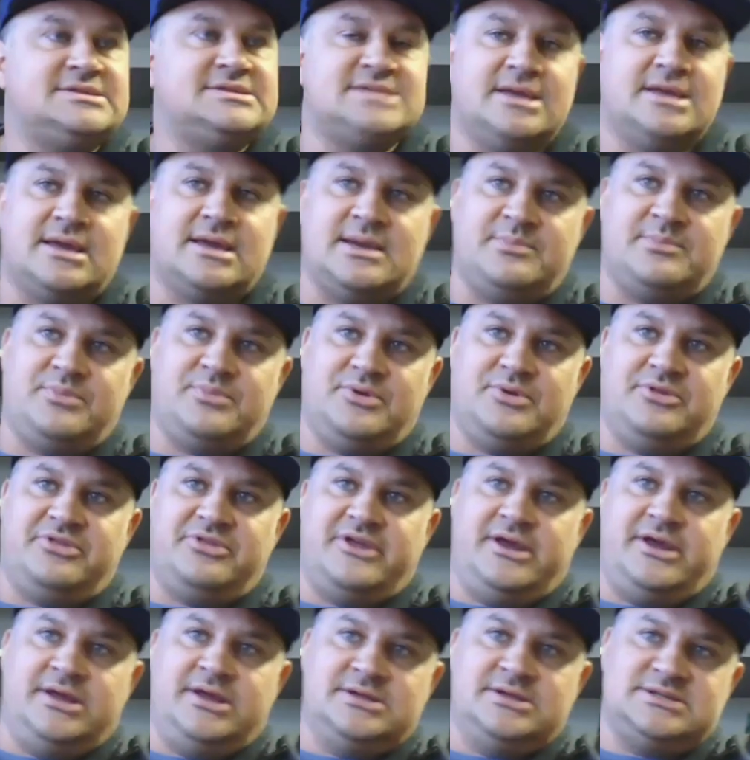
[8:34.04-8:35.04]
it's a couple
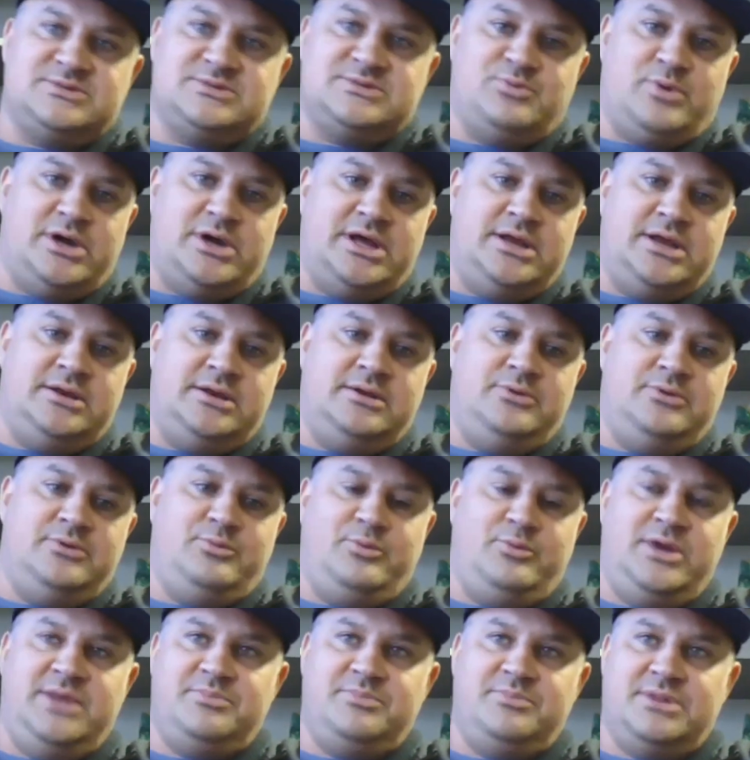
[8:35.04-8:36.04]
things. One,
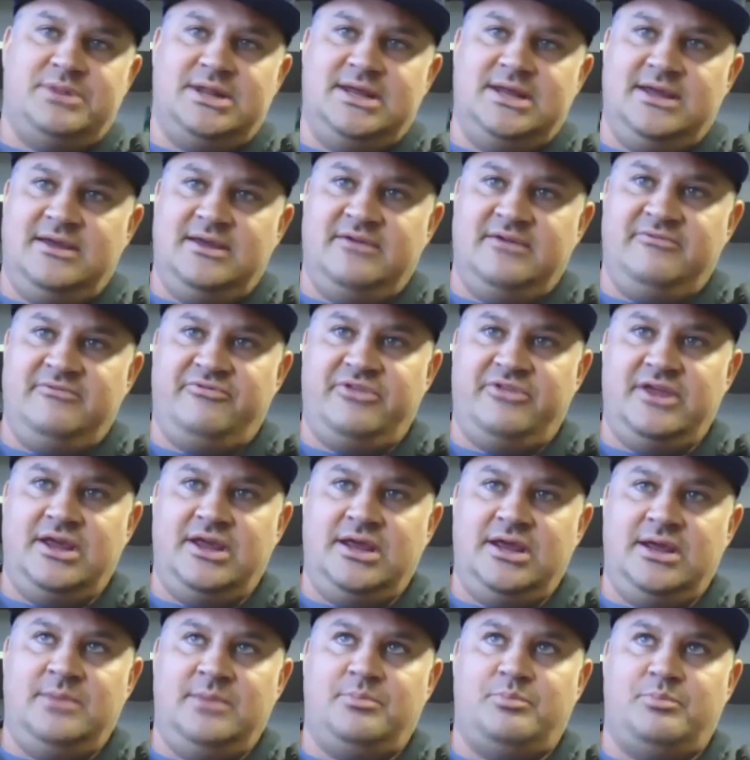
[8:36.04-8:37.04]
we believe
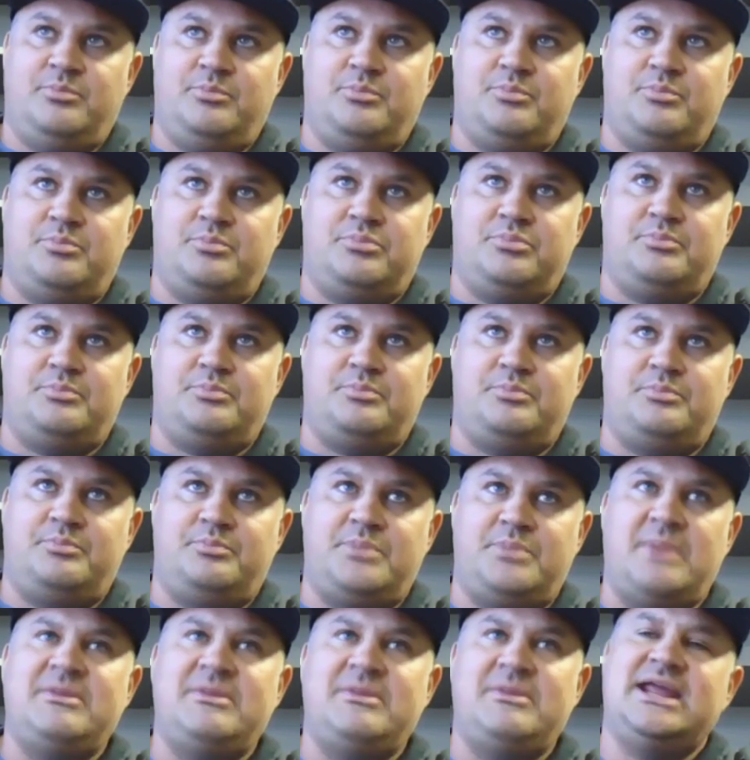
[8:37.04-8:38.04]

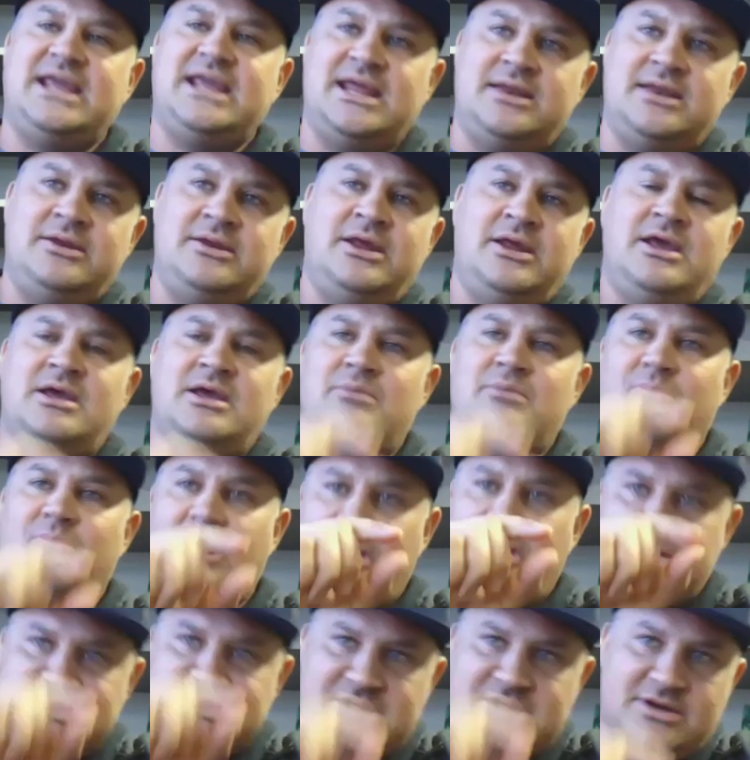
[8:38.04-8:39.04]
again,
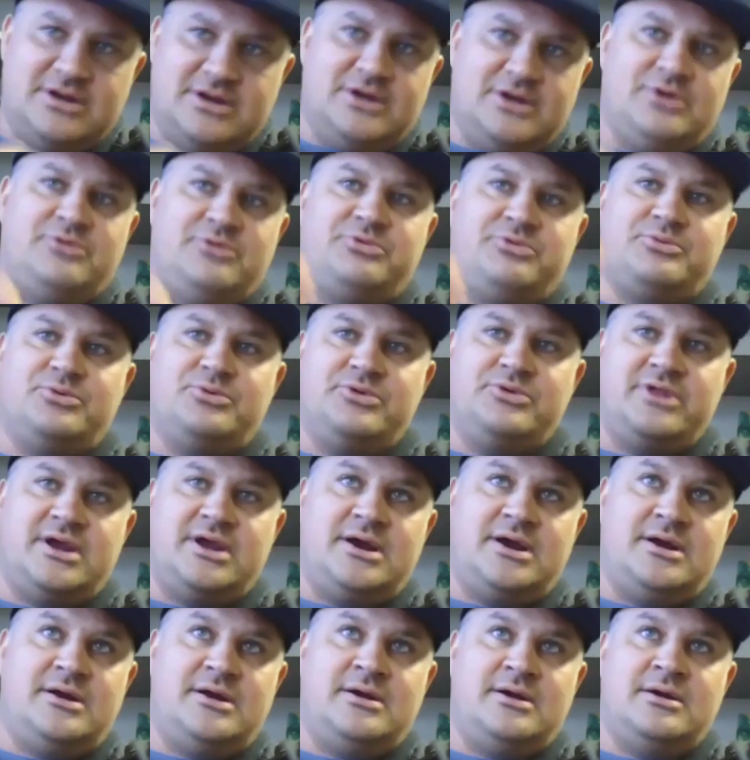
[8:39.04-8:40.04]
markets are going to go through
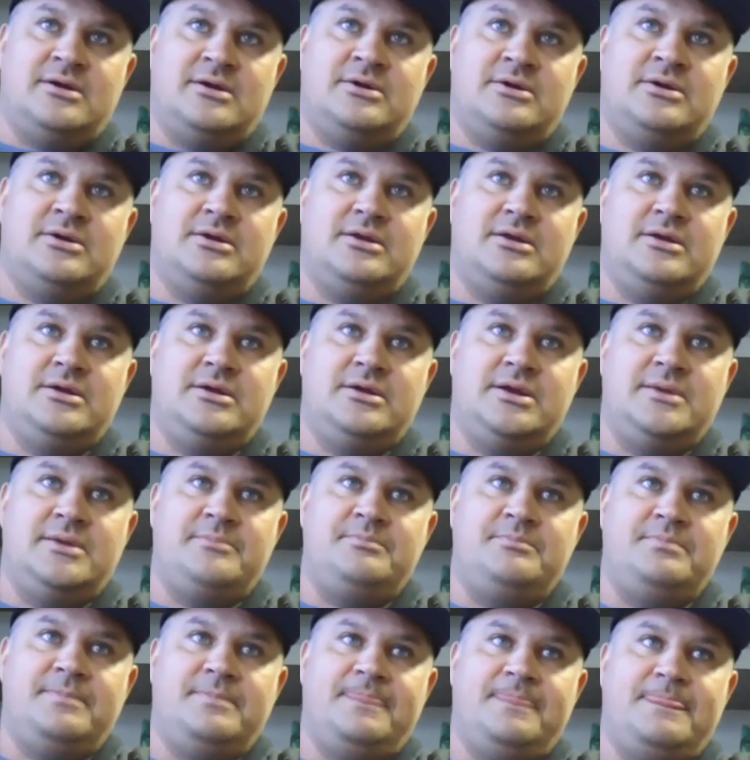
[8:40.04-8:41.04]
their
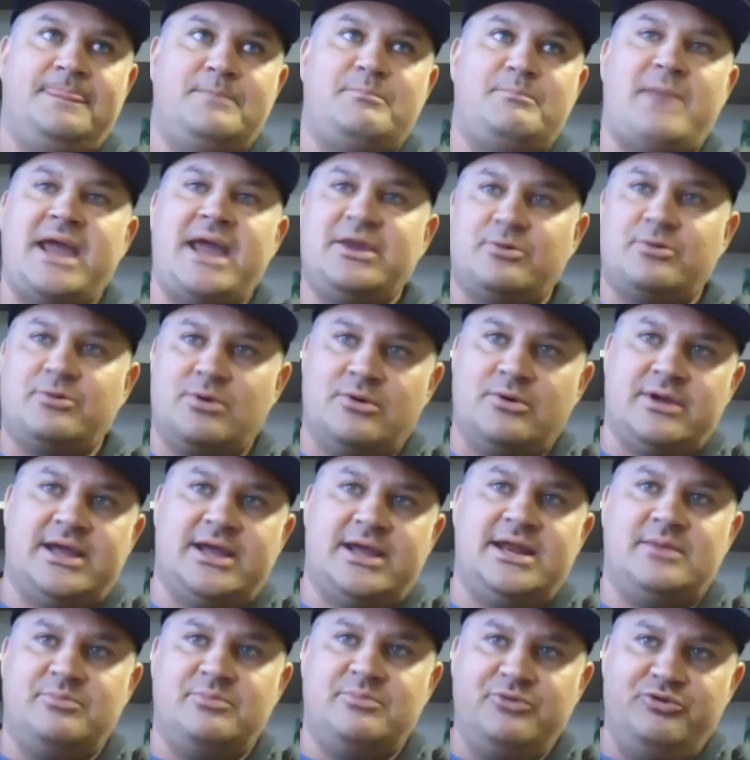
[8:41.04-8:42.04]
micro
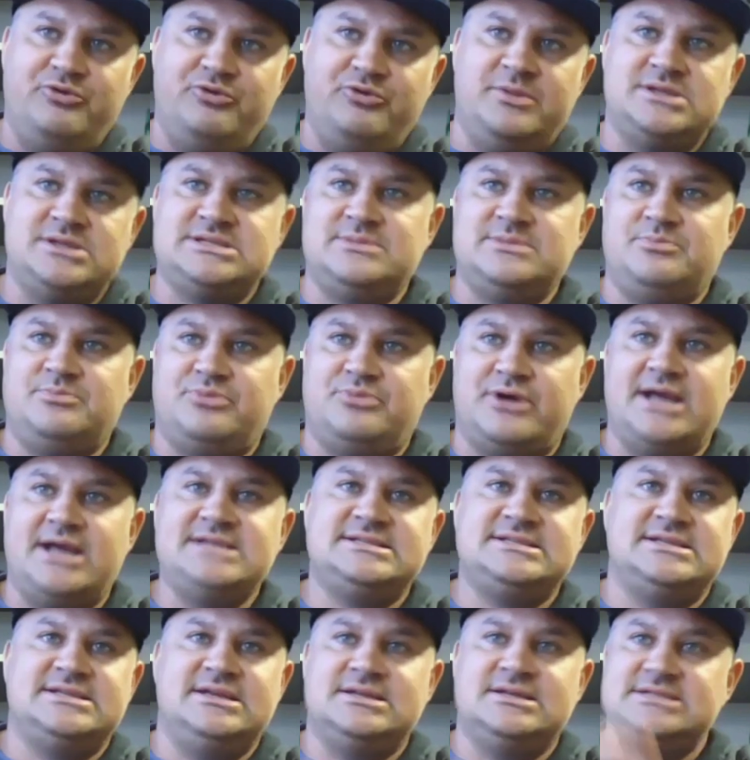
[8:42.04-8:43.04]
kind of movements in
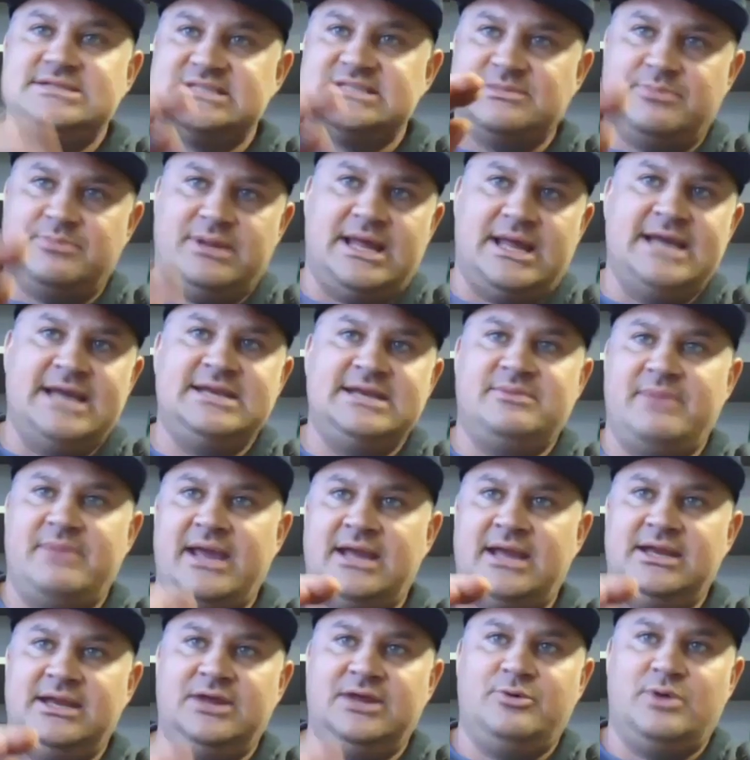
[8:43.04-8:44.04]
pricing as supply
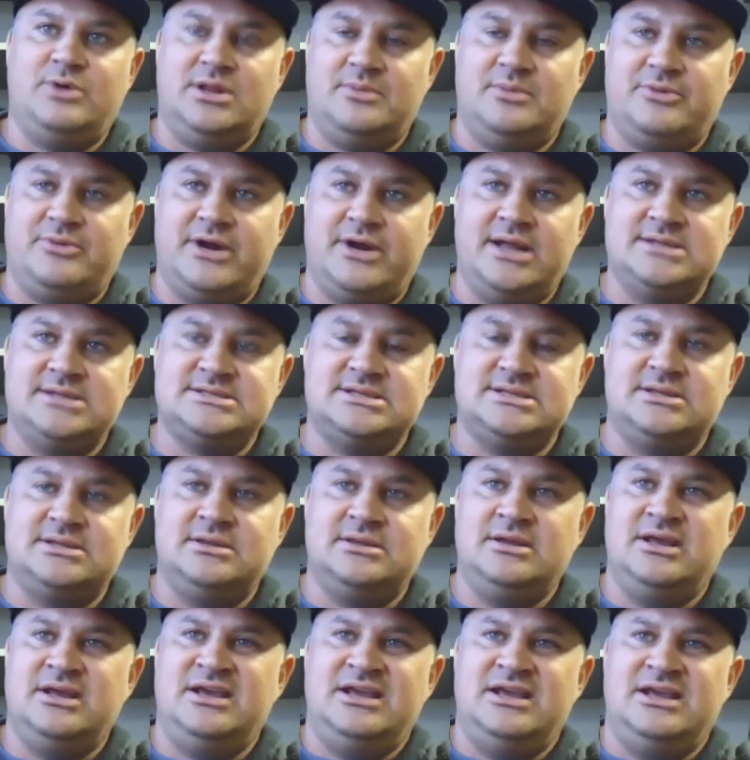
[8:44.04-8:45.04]
demand equilibrates, and
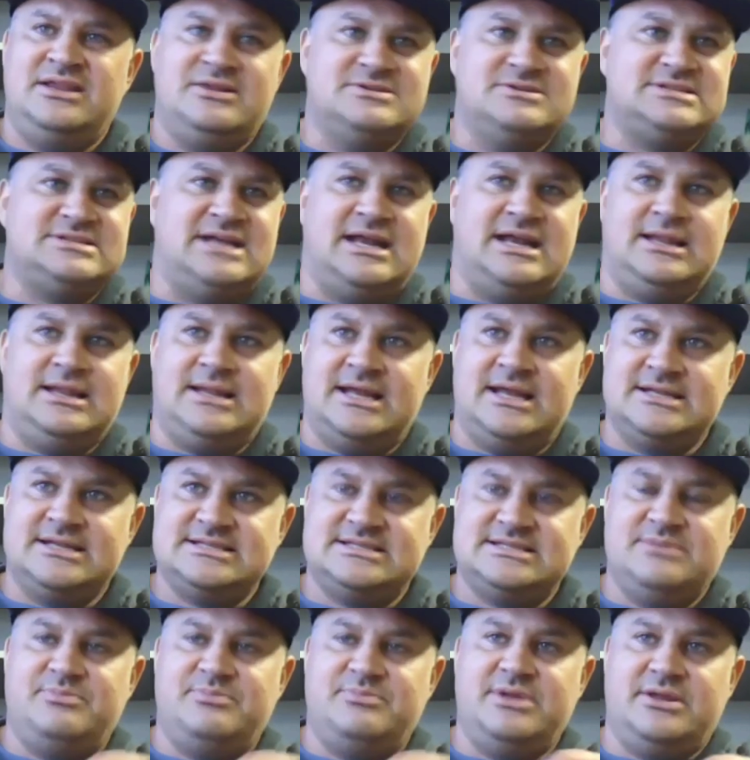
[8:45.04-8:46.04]
there's not a lot of
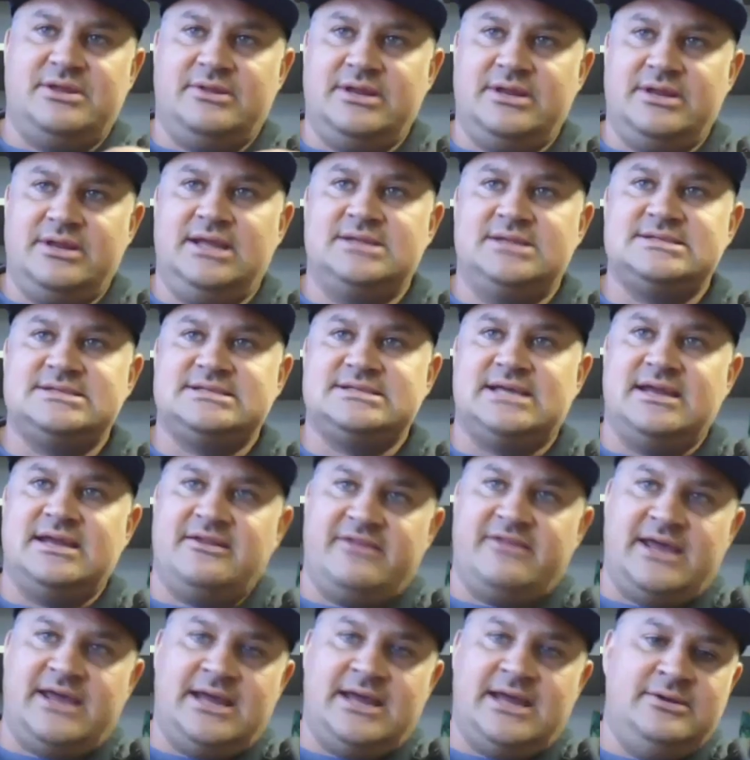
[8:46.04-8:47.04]
stability inside of
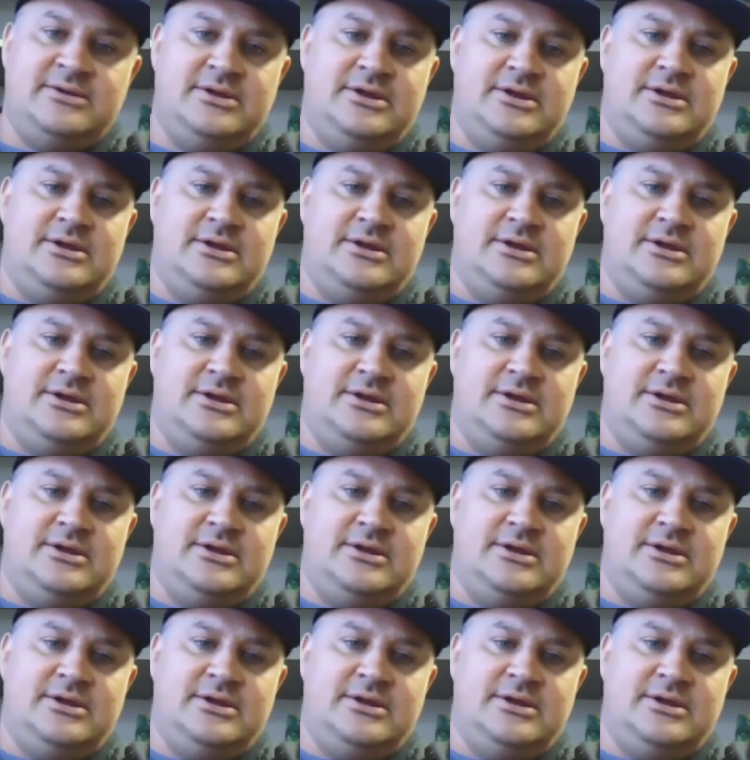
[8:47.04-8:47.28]
that.